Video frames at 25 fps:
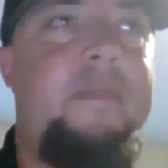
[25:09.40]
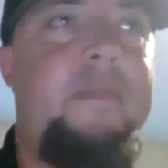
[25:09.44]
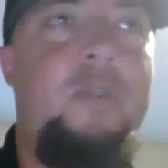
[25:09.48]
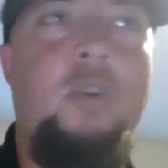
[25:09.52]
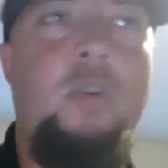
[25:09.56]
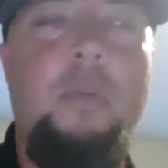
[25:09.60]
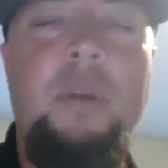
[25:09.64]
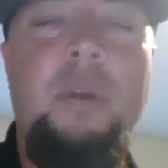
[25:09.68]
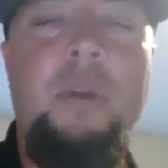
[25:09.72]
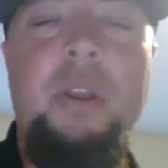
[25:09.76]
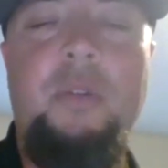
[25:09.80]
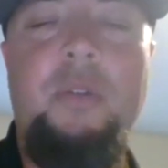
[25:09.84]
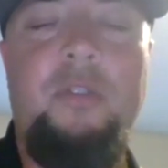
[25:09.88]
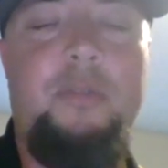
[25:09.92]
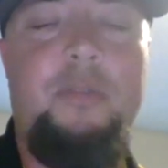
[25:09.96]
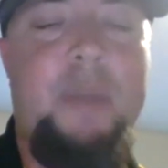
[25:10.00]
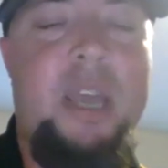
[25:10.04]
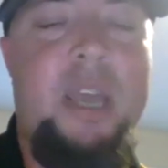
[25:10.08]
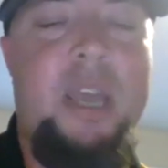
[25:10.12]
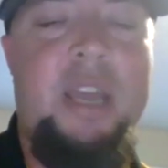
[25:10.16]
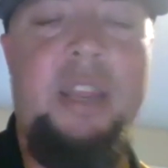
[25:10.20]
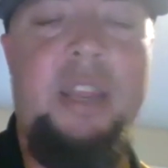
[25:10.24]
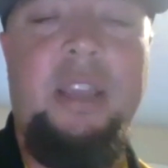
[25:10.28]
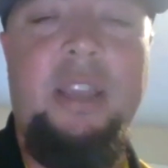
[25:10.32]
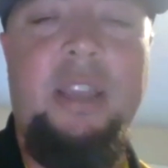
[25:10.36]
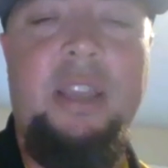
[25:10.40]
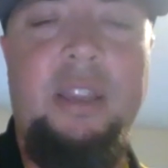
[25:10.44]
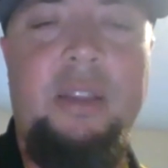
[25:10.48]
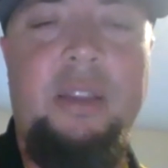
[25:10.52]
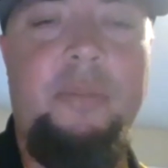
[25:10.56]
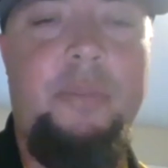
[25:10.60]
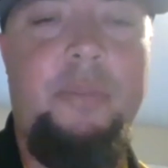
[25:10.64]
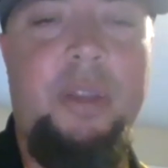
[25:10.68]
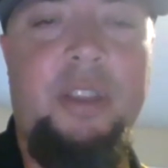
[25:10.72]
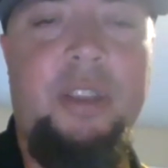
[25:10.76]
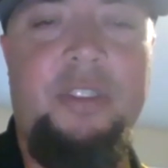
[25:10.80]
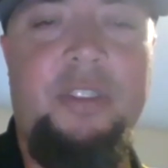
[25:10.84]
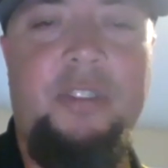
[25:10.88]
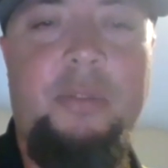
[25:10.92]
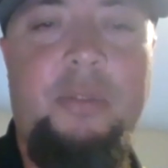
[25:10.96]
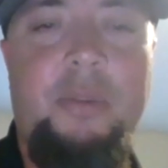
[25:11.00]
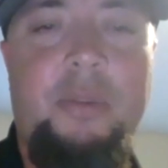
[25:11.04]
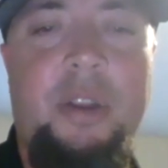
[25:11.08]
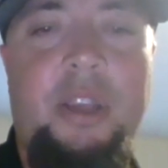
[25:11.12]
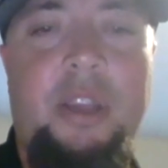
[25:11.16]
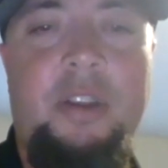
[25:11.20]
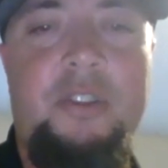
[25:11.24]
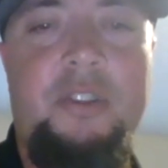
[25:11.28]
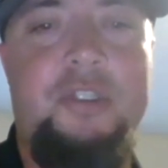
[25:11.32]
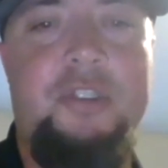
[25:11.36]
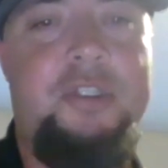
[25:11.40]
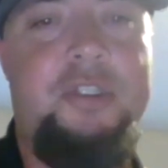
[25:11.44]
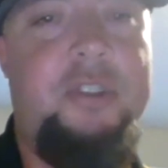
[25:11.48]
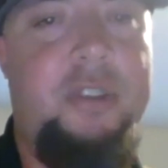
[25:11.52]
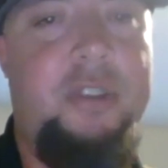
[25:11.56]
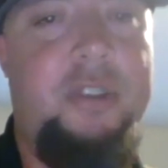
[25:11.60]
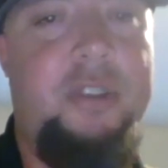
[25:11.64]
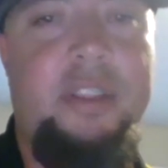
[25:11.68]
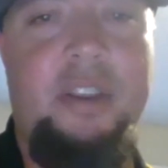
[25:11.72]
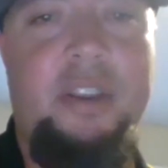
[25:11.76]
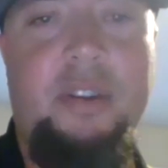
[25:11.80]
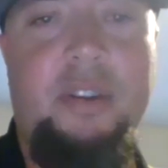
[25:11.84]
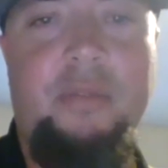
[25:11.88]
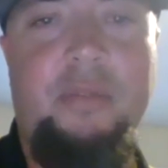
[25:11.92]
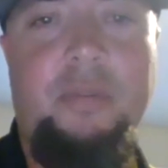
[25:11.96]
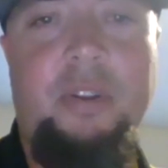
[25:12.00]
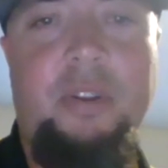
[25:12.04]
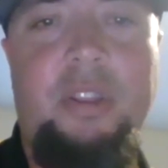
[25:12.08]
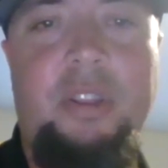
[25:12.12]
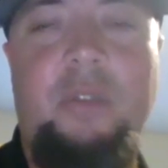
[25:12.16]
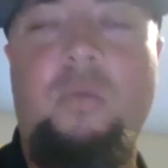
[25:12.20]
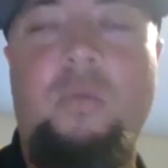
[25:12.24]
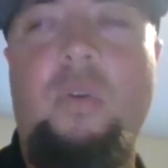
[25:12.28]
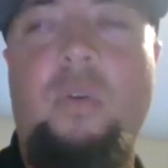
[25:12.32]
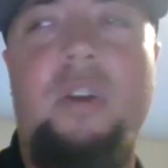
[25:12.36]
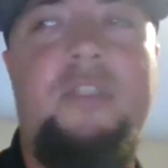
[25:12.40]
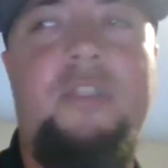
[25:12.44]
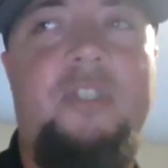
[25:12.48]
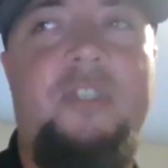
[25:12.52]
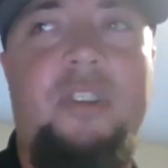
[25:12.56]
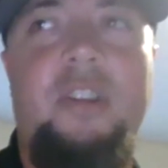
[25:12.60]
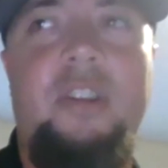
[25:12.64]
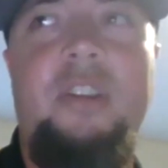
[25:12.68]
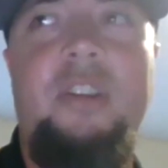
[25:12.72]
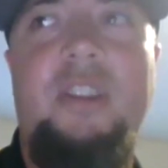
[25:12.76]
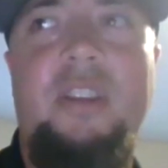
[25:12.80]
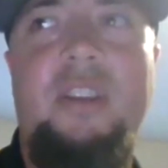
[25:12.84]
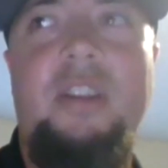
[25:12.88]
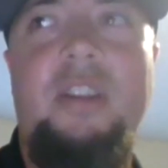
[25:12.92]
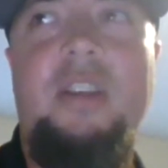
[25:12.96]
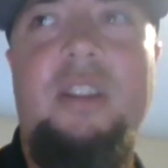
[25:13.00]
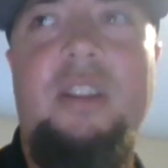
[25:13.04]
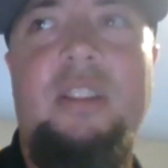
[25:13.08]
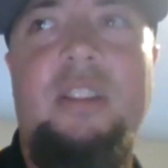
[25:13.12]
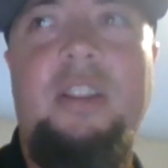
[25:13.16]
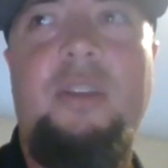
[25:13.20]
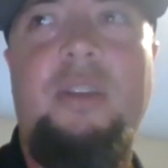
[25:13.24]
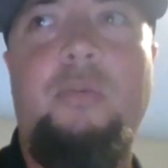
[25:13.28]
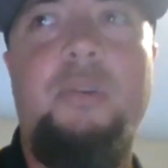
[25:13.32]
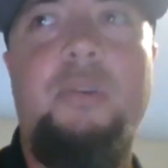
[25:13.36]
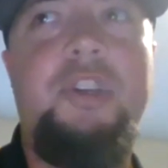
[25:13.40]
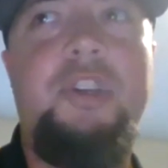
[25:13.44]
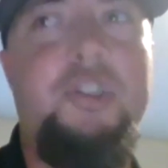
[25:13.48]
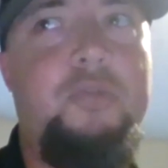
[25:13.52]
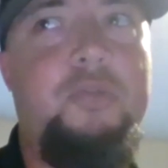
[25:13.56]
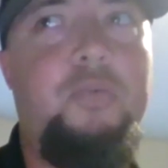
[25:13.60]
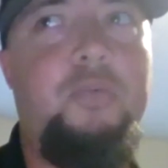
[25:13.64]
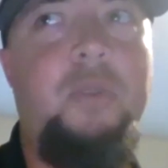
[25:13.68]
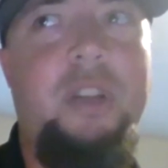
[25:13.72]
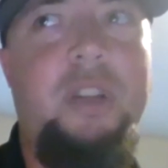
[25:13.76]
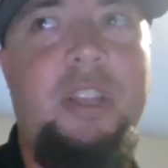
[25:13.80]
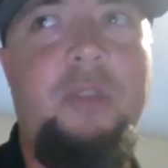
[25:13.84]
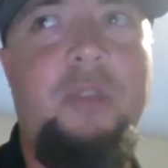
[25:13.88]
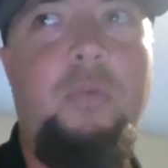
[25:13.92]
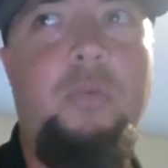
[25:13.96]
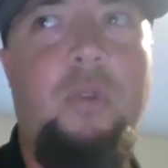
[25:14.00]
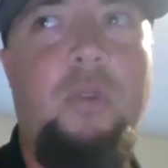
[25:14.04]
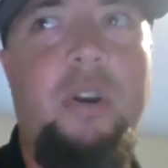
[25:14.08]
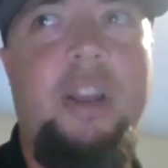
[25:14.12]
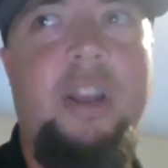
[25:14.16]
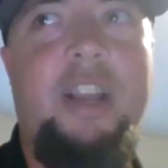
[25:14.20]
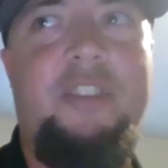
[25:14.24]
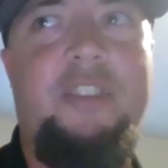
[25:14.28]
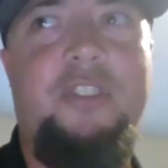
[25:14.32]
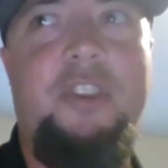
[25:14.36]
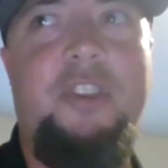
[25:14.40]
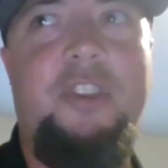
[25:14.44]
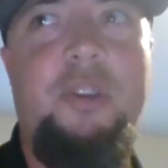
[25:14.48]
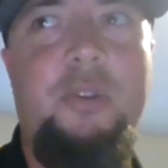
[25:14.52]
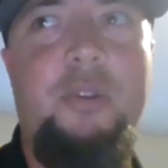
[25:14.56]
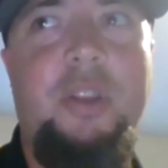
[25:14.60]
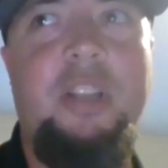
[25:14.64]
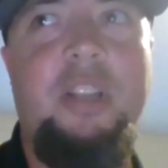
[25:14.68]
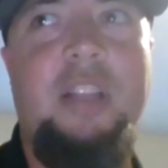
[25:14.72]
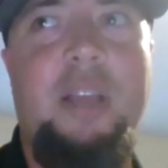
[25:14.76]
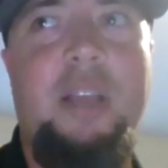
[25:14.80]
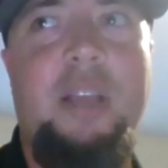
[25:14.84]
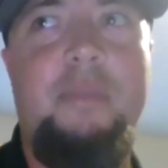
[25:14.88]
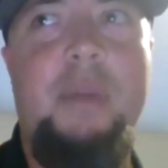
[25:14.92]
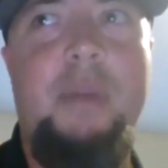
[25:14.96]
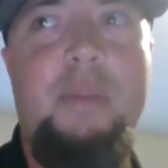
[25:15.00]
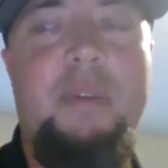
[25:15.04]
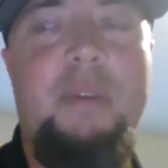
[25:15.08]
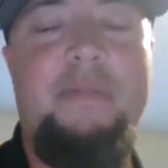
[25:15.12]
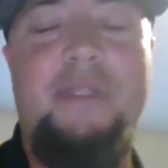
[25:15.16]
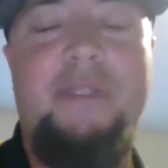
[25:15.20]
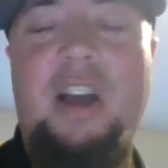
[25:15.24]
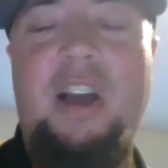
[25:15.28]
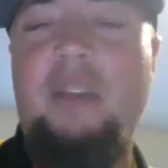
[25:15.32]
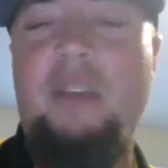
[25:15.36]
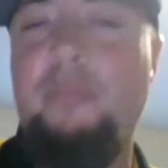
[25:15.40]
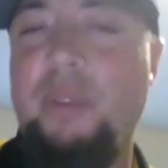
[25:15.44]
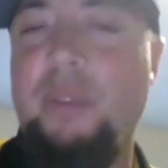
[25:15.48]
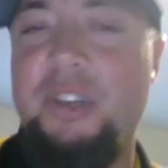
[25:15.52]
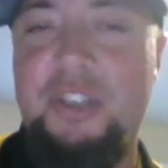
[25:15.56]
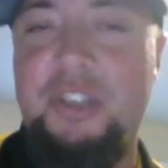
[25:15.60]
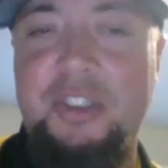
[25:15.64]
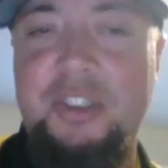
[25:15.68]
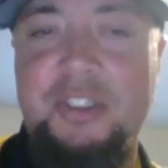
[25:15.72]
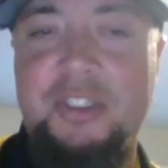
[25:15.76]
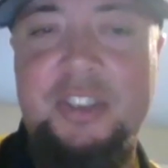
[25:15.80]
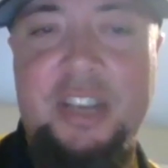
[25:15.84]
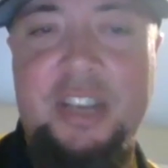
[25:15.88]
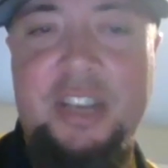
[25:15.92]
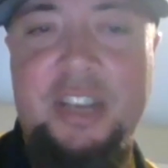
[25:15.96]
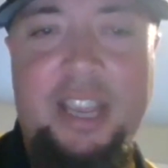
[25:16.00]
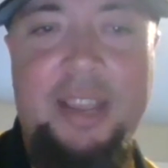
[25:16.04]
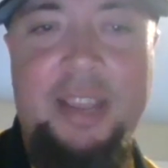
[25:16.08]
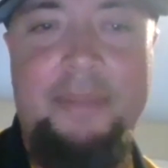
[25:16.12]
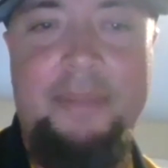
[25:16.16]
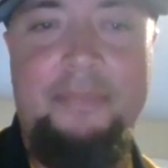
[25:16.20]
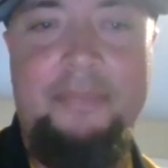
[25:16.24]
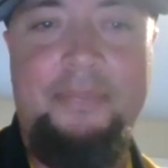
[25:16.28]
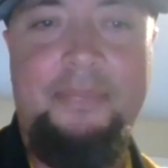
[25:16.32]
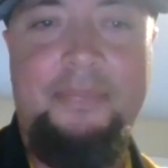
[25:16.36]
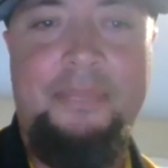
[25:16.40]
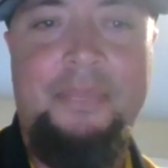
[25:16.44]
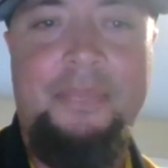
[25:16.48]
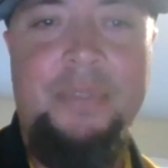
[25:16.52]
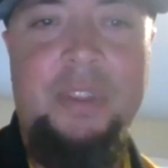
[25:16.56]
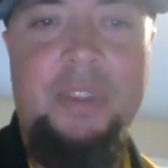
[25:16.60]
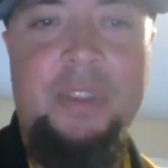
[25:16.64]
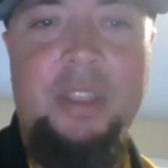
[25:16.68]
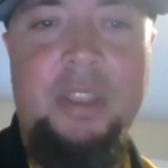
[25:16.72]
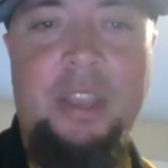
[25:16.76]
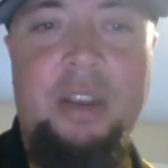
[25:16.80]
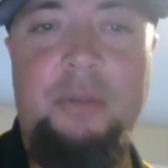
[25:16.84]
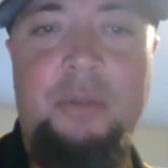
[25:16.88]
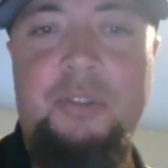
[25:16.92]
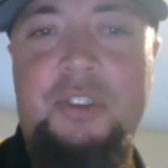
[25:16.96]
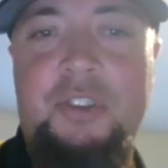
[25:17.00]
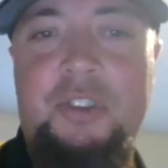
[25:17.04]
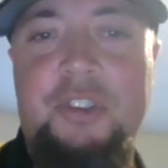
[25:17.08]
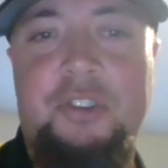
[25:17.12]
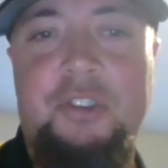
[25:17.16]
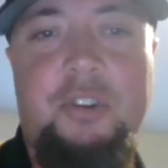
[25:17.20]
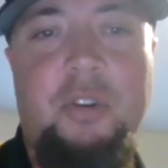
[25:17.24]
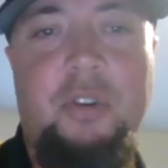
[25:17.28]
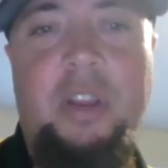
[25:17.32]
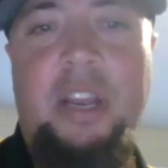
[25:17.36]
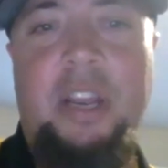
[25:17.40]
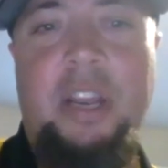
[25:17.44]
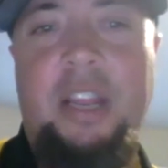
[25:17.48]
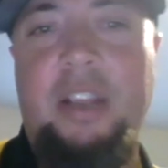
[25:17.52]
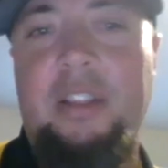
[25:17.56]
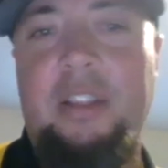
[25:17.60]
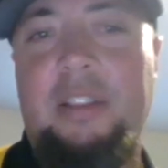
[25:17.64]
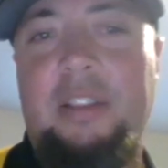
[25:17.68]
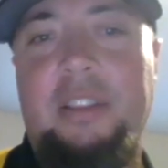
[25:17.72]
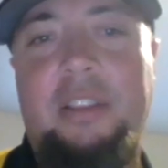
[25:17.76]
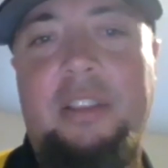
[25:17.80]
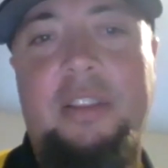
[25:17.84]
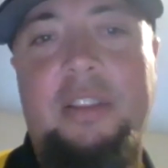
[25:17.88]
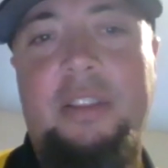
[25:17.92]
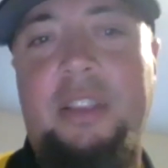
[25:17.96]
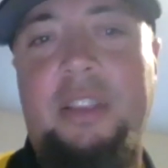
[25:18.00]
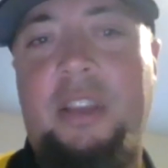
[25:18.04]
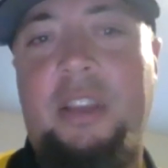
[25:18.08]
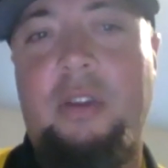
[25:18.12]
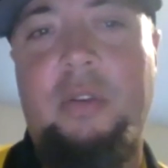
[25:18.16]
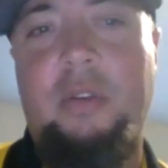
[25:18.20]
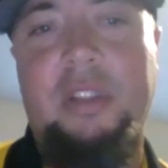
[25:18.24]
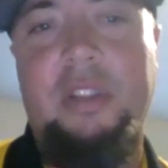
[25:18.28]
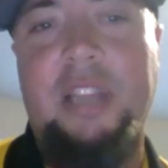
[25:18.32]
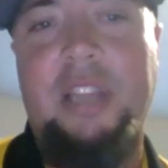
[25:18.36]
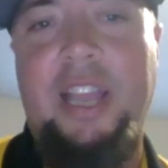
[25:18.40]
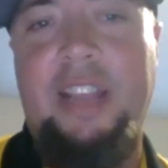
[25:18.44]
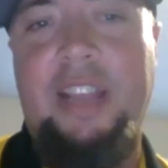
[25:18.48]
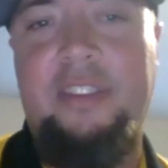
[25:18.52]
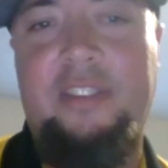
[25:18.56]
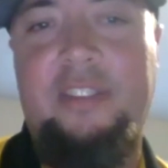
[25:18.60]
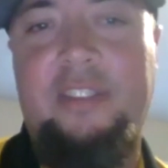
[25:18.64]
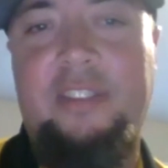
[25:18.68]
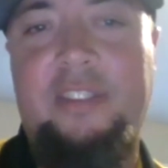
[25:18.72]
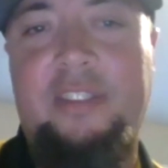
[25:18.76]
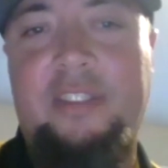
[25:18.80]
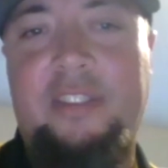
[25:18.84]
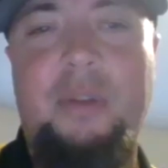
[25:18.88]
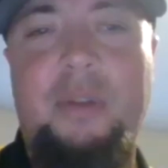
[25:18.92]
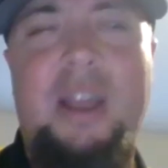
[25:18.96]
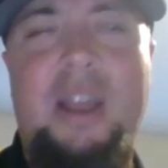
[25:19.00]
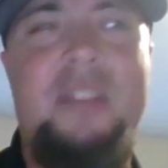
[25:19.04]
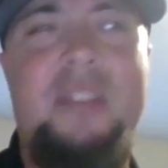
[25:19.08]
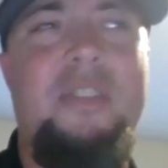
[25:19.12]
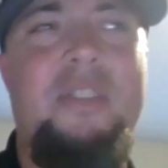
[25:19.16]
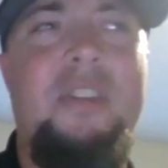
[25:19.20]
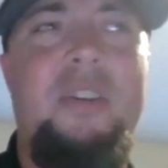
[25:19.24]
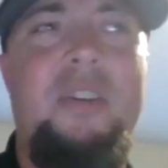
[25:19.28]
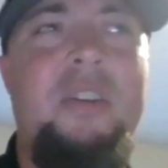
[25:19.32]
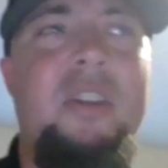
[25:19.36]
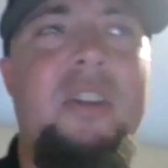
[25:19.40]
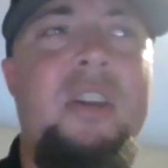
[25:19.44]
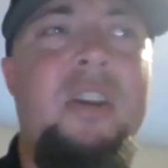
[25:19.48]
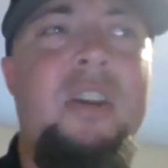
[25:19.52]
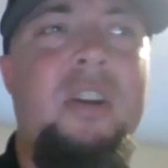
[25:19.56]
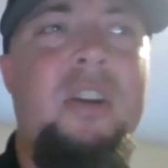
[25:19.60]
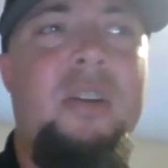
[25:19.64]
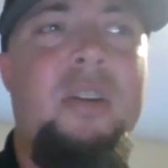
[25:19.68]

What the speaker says: Nobody was panicking because everybody understood that it really wasn't like, we just really weren't executing like maybe 5 pitches in a game. And it was just creating a, you know, a landslide rather than,